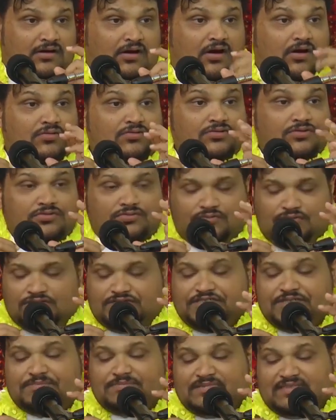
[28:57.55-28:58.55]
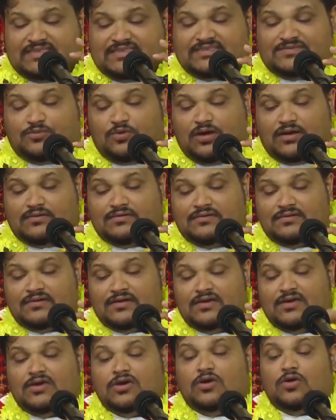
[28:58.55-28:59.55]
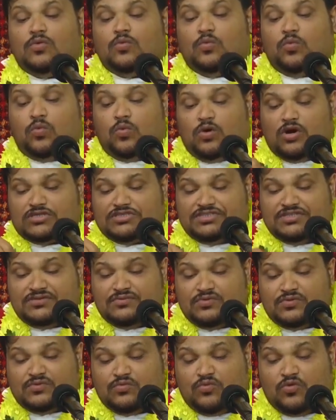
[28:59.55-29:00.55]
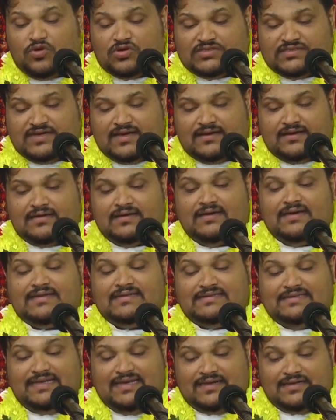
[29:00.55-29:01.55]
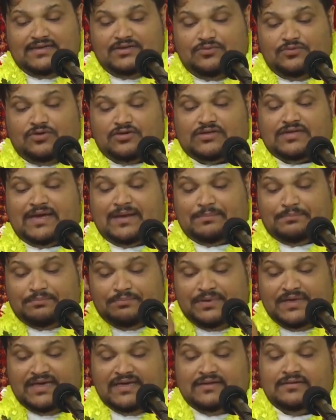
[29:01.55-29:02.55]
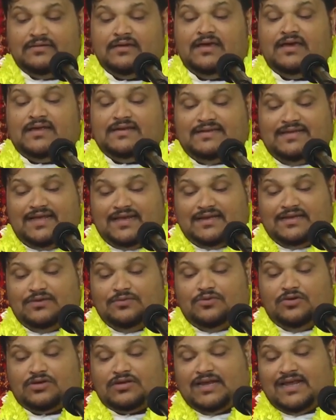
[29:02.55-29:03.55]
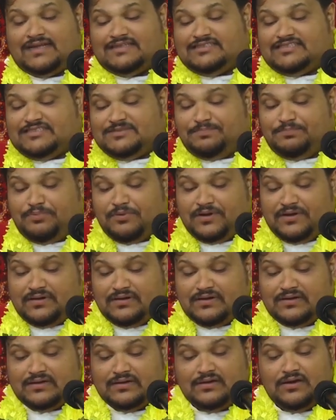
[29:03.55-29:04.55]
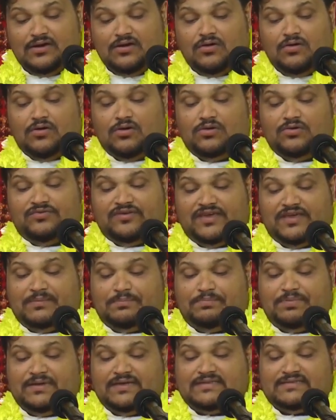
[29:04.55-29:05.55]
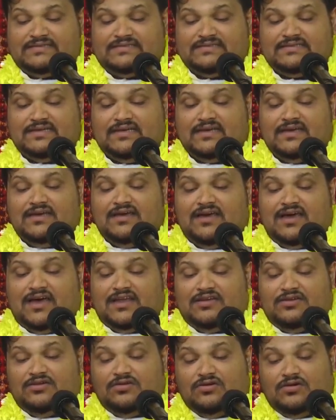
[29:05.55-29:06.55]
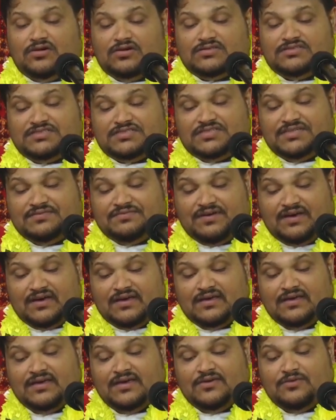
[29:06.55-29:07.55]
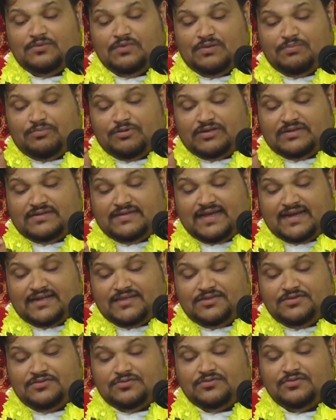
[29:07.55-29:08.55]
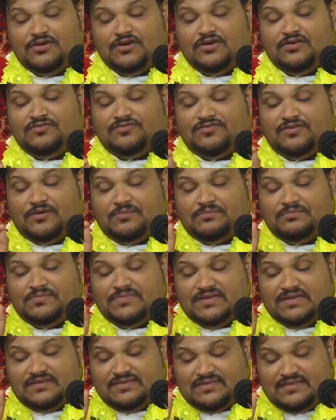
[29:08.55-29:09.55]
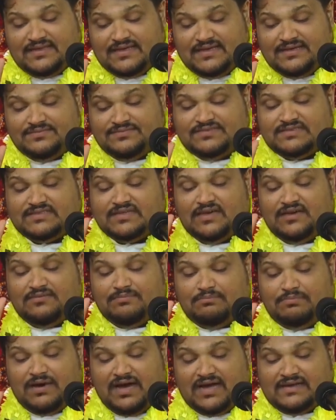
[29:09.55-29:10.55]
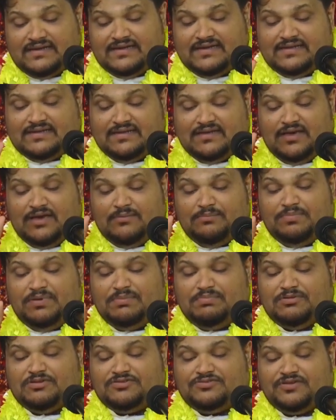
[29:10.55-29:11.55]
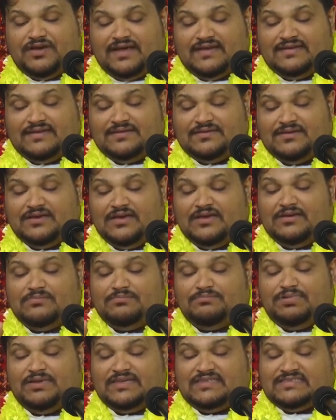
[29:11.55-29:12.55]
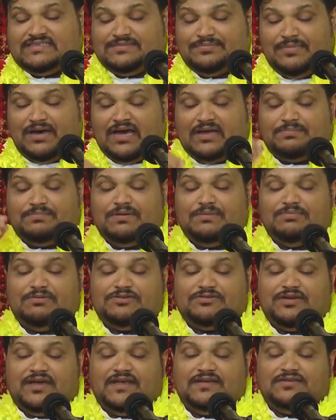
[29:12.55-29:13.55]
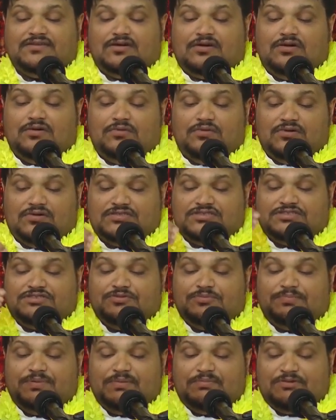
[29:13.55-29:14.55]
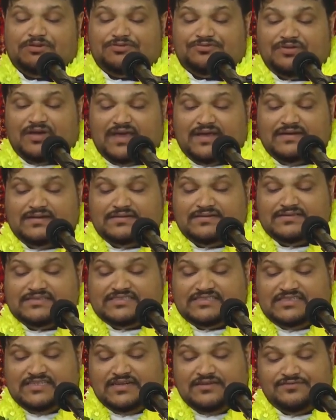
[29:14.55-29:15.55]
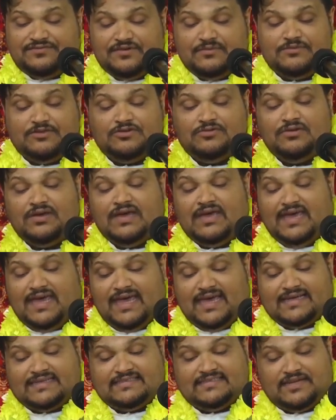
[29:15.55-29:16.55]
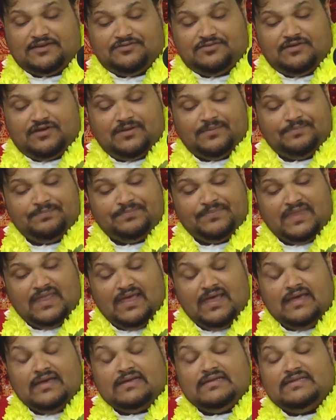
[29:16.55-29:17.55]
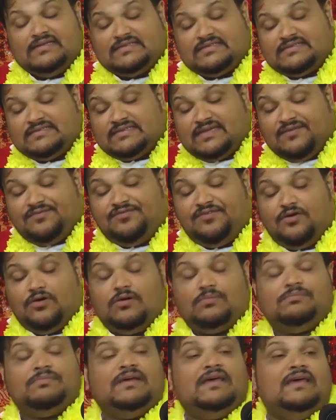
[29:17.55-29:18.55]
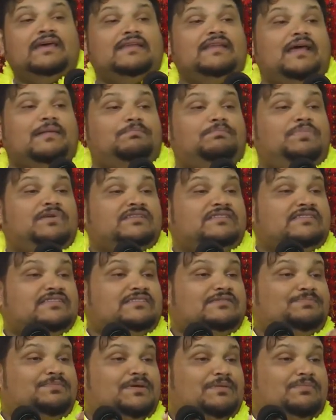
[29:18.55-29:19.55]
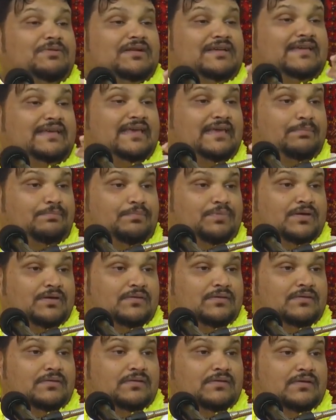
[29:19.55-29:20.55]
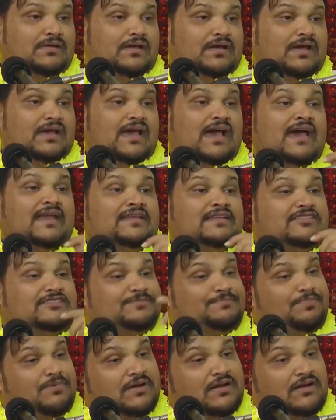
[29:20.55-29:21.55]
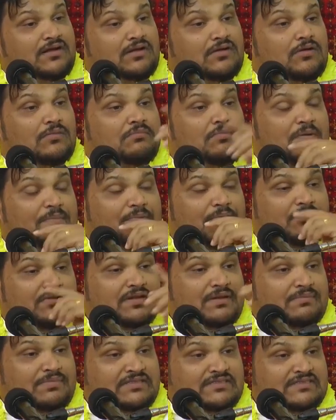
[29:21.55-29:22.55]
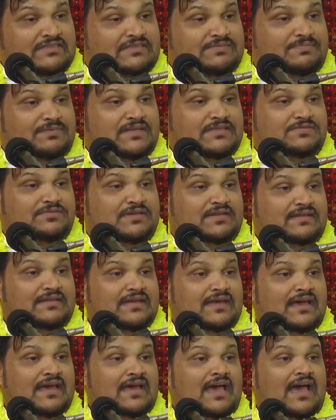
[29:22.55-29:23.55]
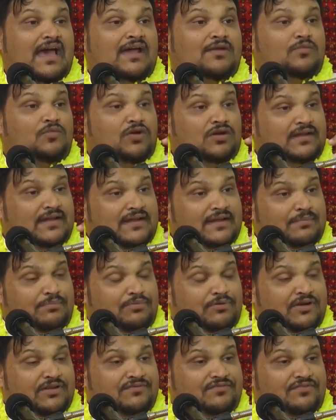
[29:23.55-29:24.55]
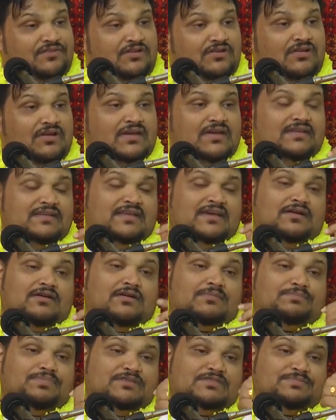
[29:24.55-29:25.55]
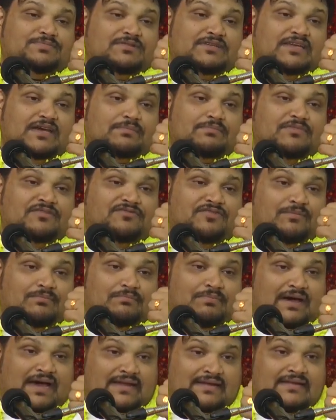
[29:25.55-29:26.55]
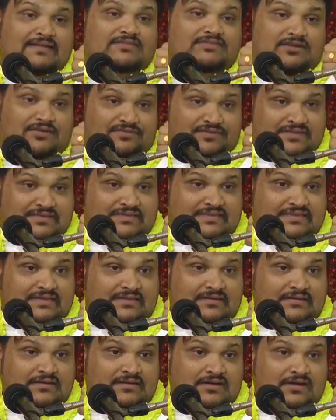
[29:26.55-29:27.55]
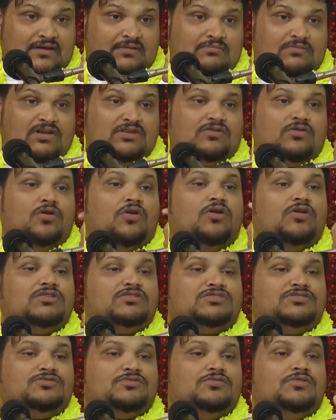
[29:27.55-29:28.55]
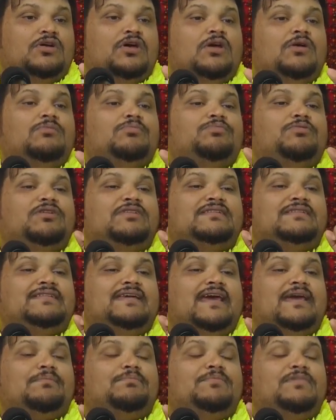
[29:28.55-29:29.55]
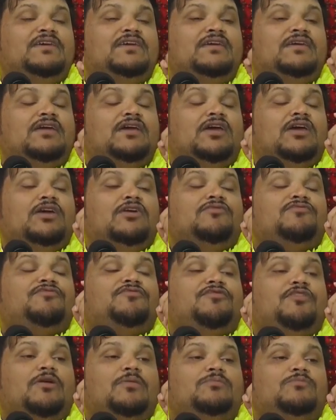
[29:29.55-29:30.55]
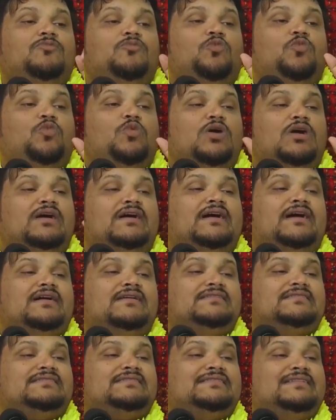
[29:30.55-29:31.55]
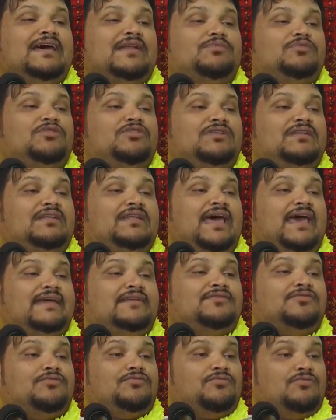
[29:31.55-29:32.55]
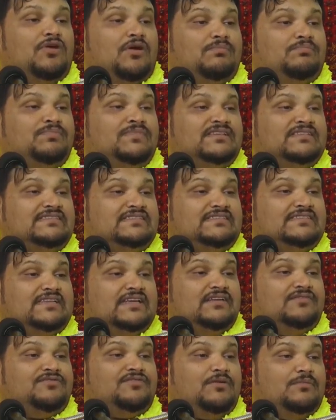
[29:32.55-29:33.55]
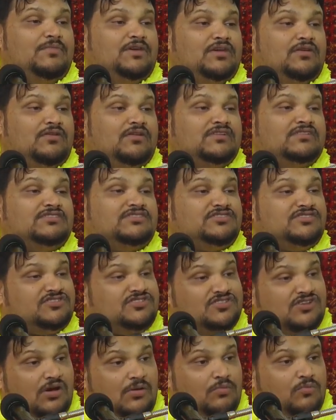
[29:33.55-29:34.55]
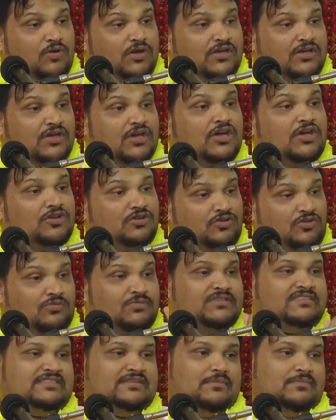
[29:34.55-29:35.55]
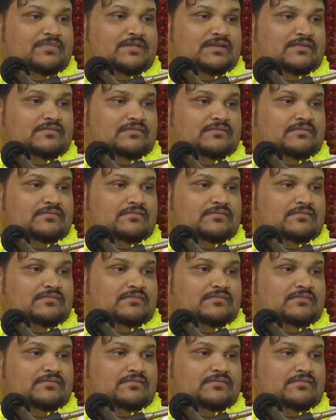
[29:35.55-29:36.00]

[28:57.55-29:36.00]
How do you worship this one? Wash it water. Take the water and bathe. Take the water and sprinkle all over your place and Lord Shiva will protect you from thieves, bandit, people trying to play smart, people trying to coerce you, people trying to steal from you, etc. This is a form that business people keep and they sprinkle or mop out their business place with it. And what are they praying for? Dear God, please protect me from bandits, obviously, but also protect me from workers that would like to rob me, steal from me, or in some way do me something.